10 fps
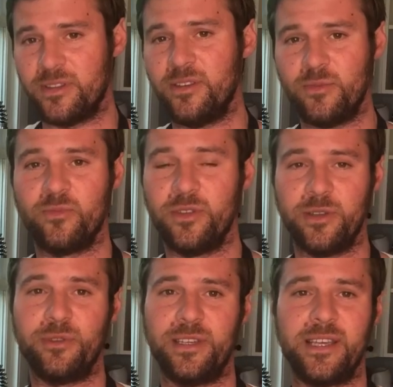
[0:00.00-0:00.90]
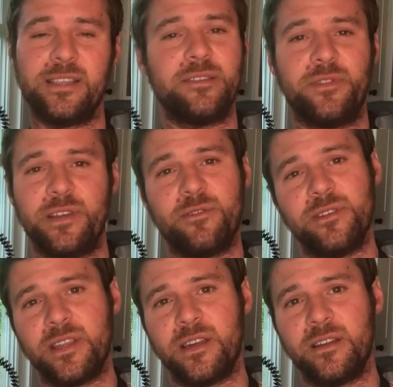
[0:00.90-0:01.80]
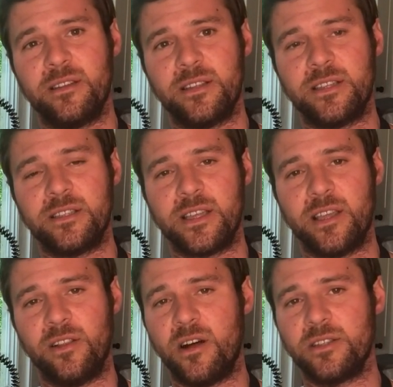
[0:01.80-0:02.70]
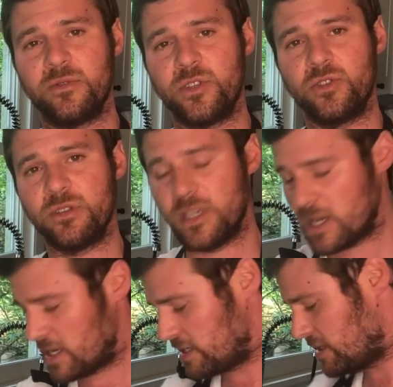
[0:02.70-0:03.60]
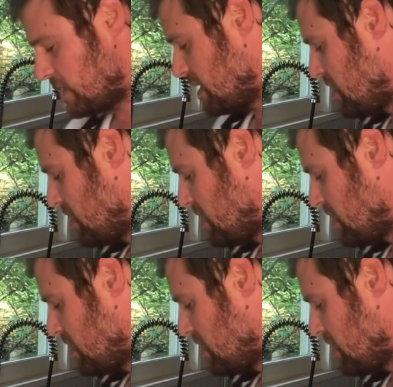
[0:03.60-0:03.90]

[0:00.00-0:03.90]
You really taste the flavor in that. It doesn't get lost, which is really nice.